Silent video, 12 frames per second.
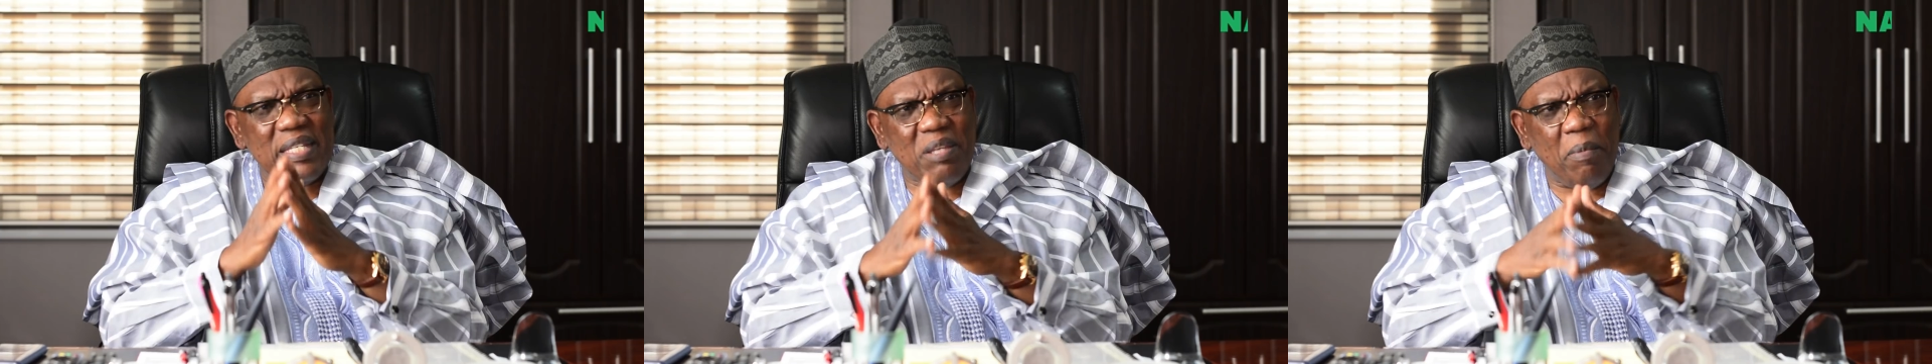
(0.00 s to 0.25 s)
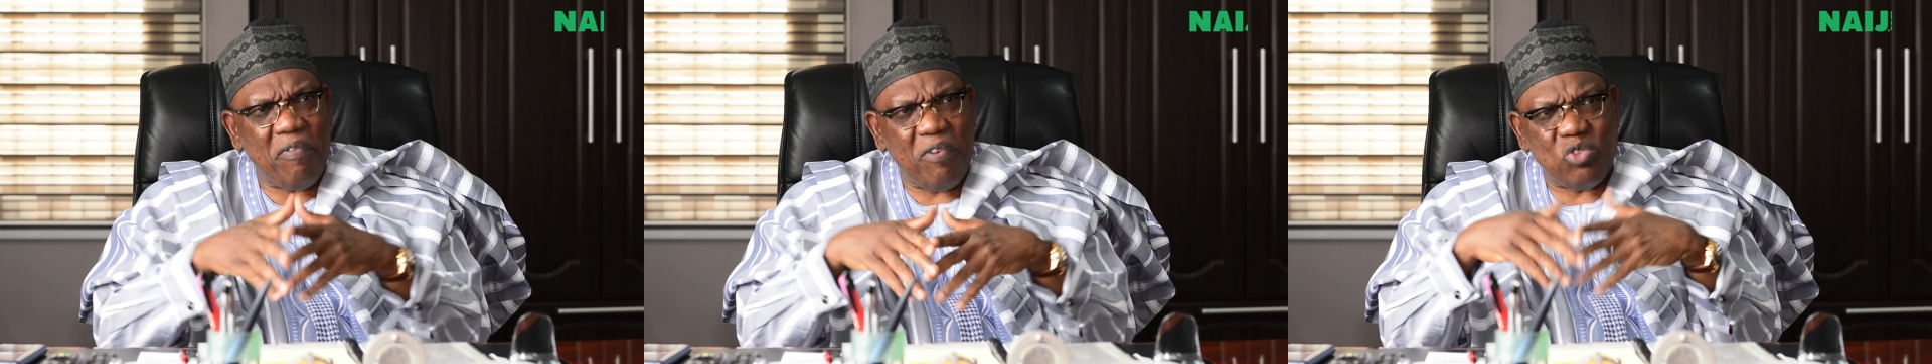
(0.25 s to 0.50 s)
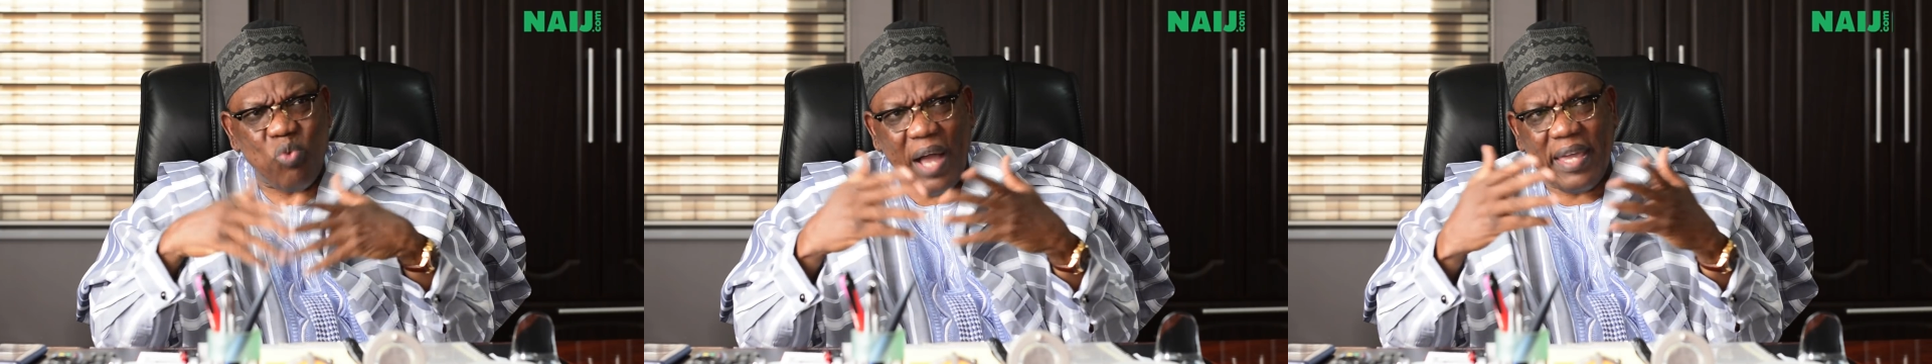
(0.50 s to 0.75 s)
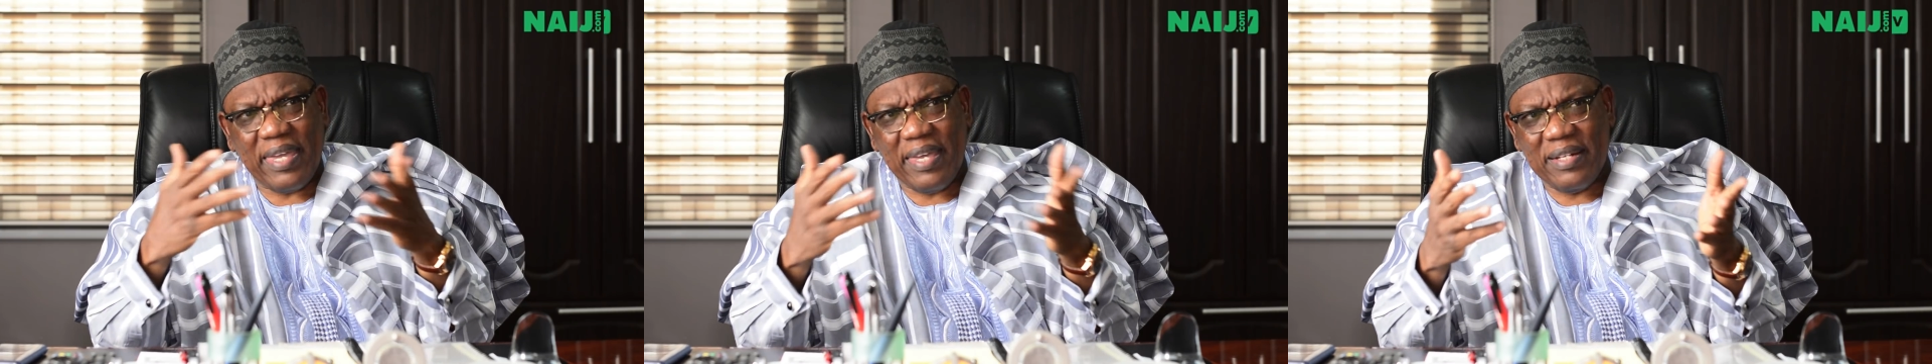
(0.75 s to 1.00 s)
Some of us
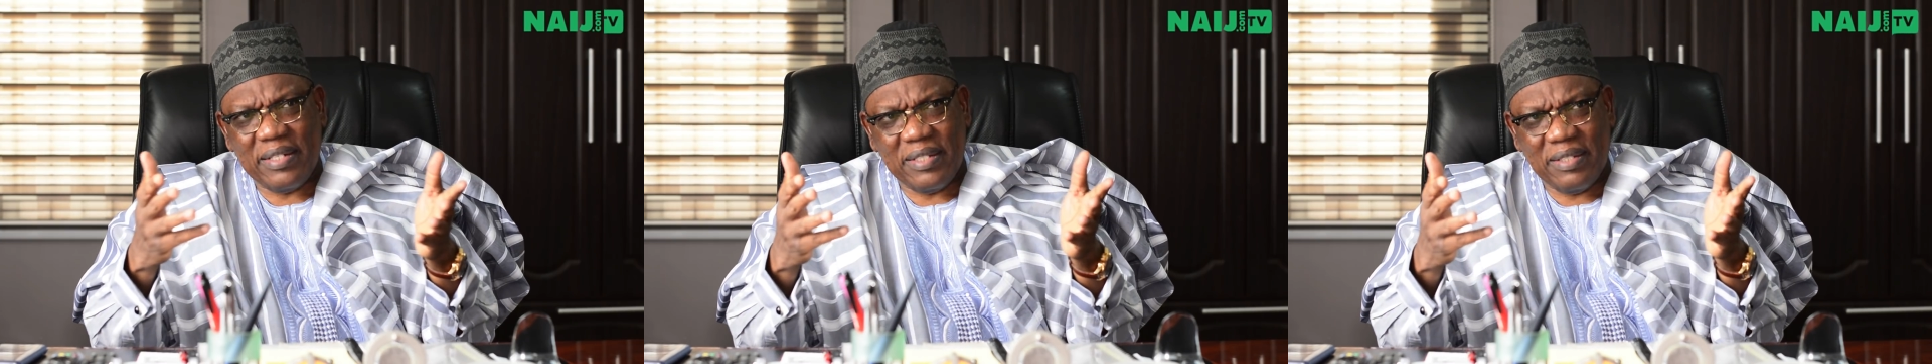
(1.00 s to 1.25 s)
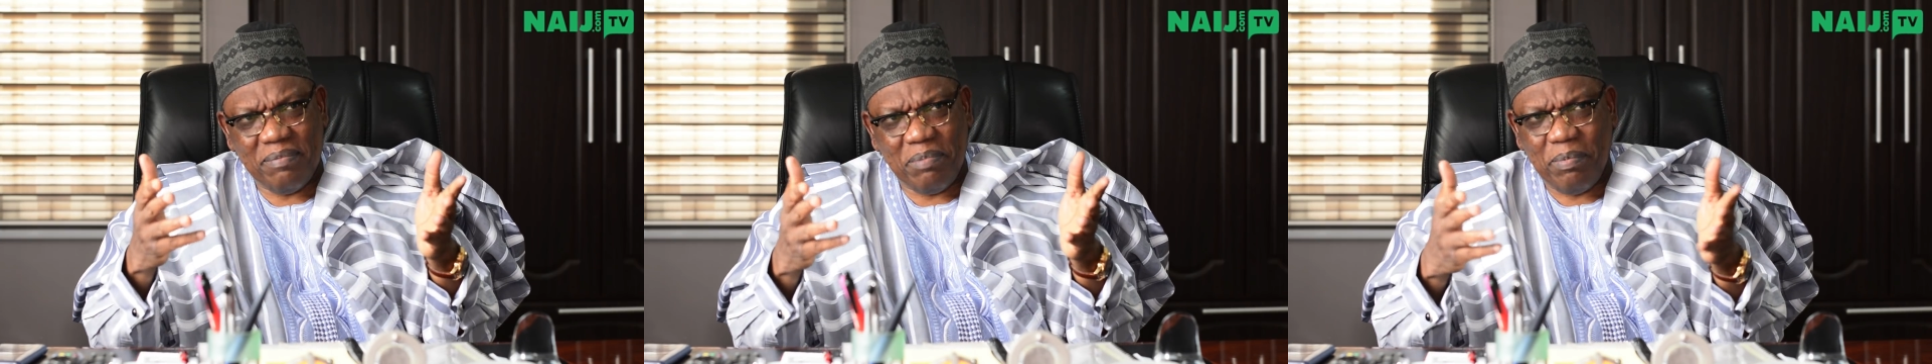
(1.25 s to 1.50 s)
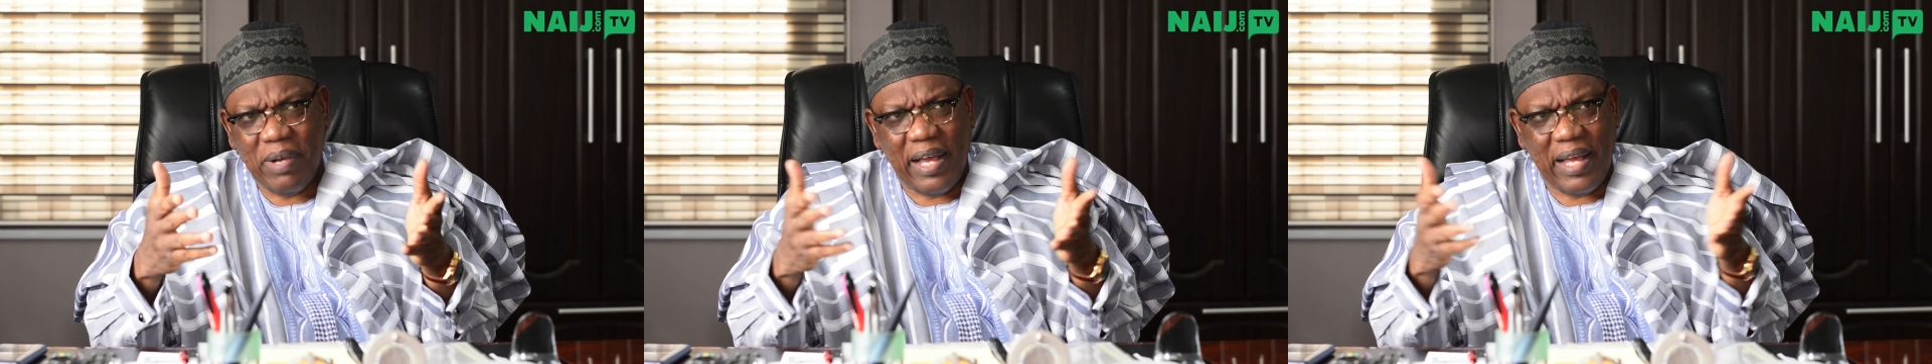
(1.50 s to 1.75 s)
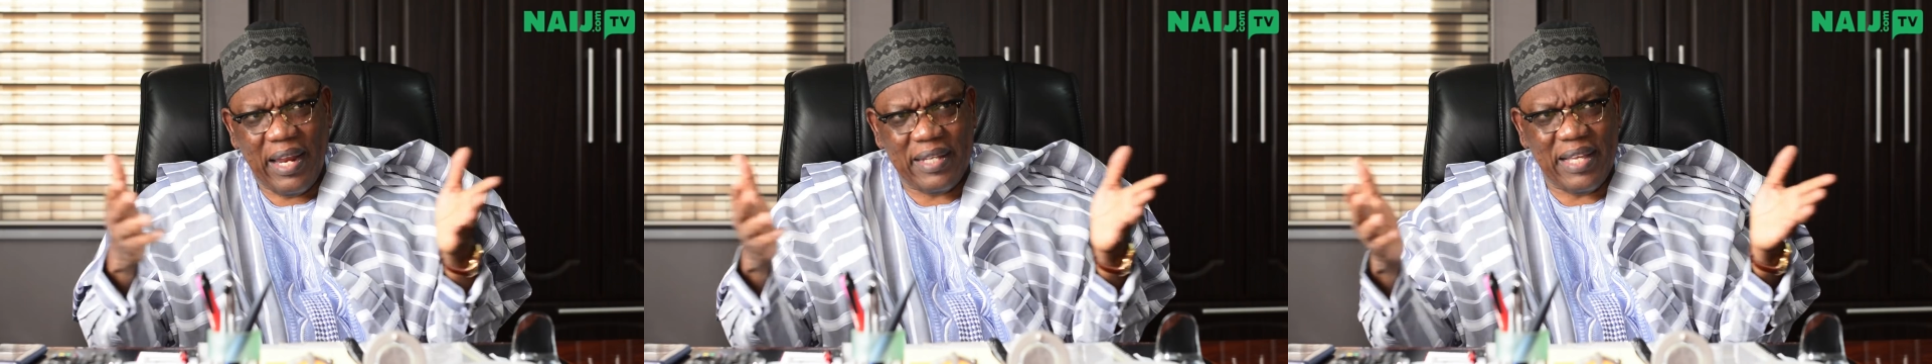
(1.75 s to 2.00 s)
were killed. People
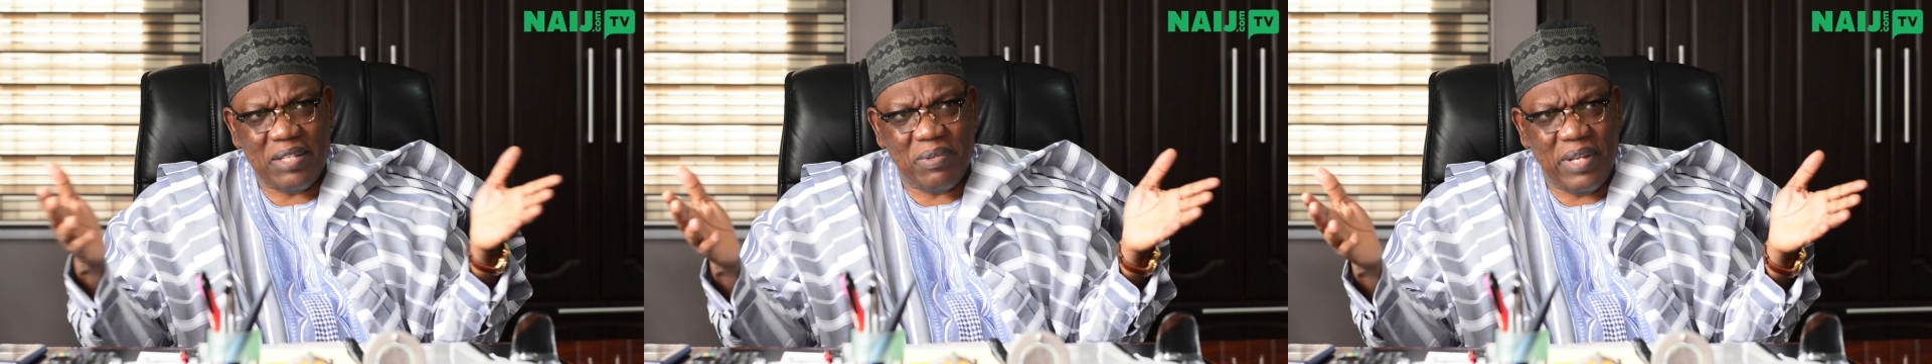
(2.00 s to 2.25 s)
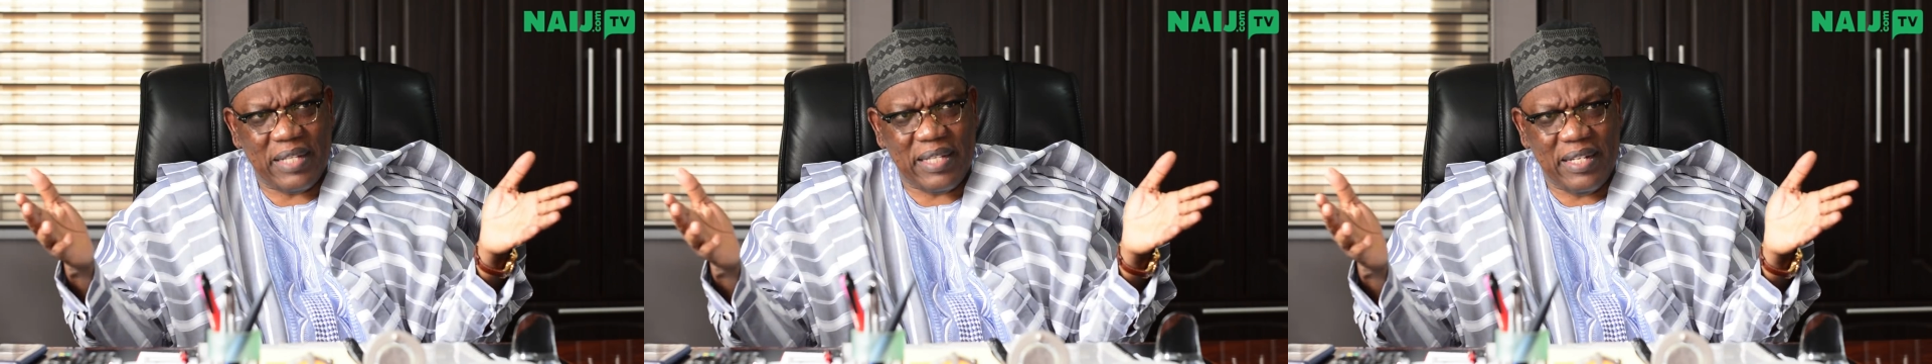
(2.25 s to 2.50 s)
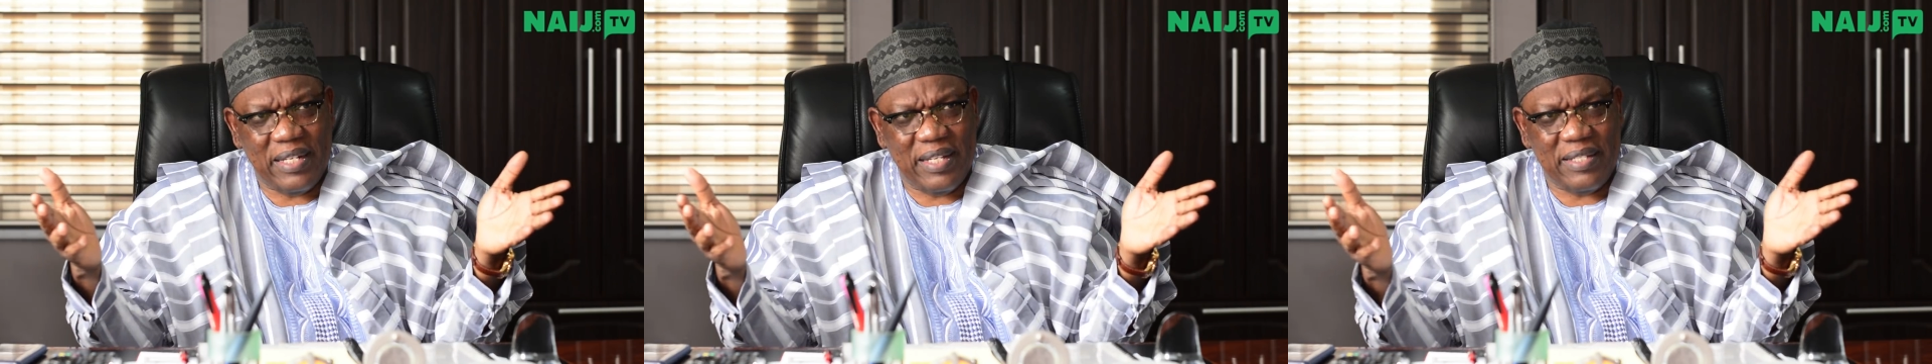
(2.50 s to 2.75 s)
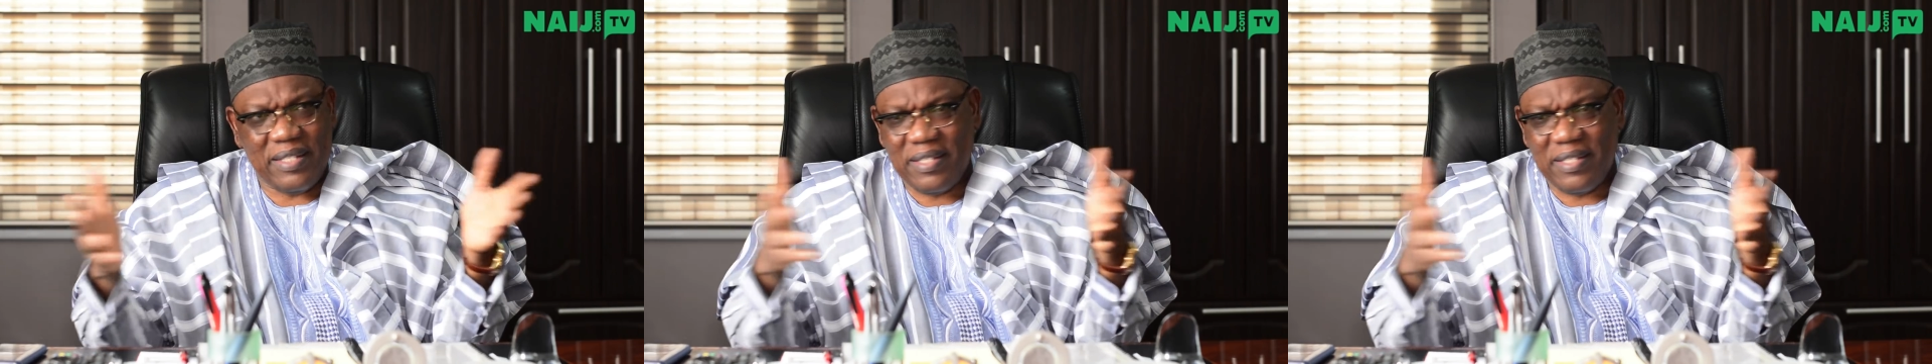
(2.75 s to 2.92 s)
like Alhaji Asule Adedeji,